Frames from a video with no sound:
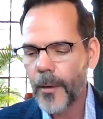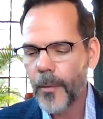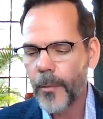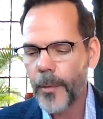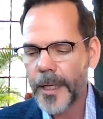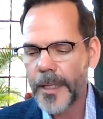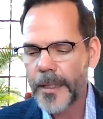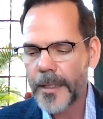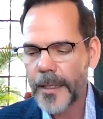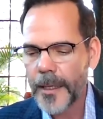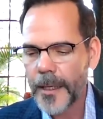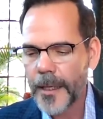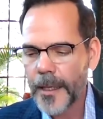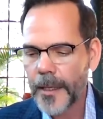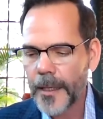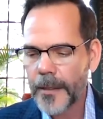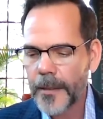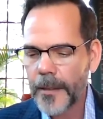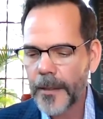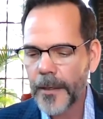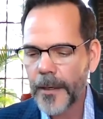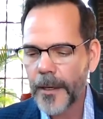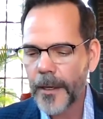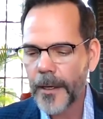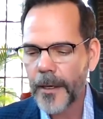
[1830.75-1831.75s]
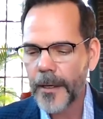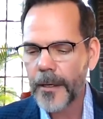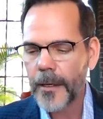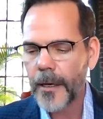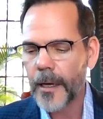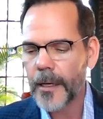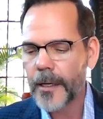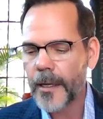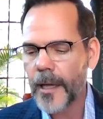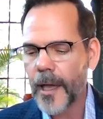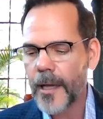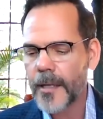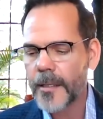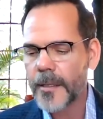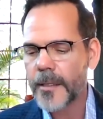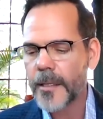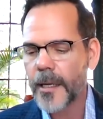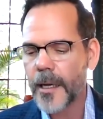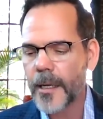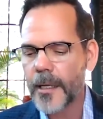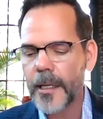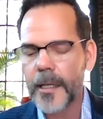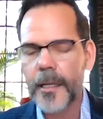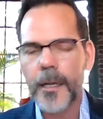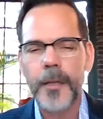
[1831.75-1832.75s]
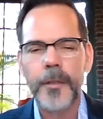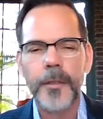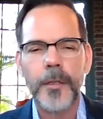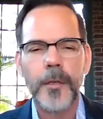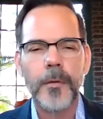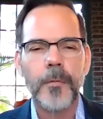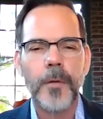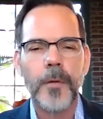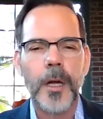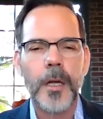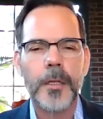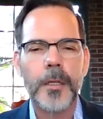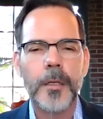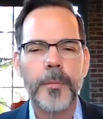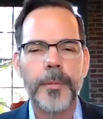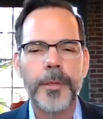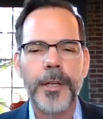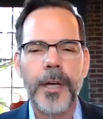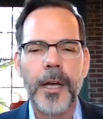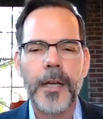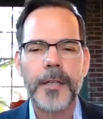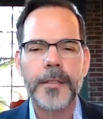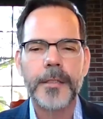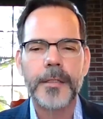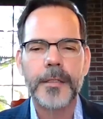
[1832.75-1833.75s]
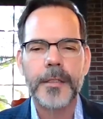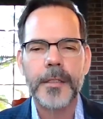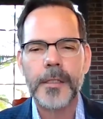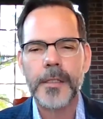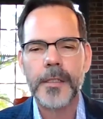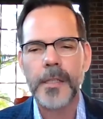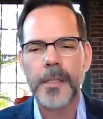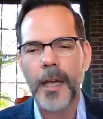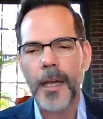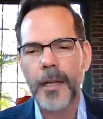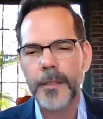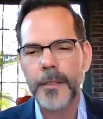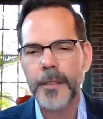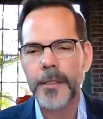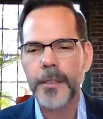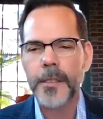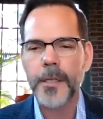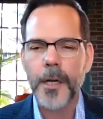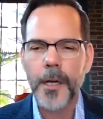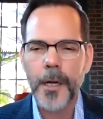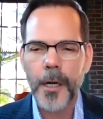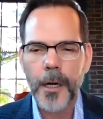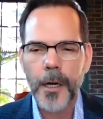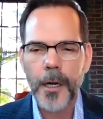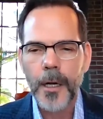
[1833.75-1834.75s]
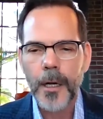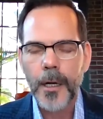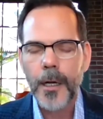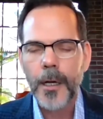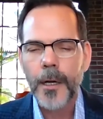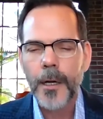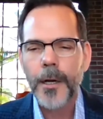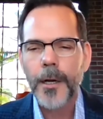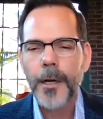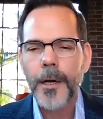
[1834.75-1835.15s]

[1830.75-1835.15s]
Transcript: we did a, a case study on the Rana Plaza disaster,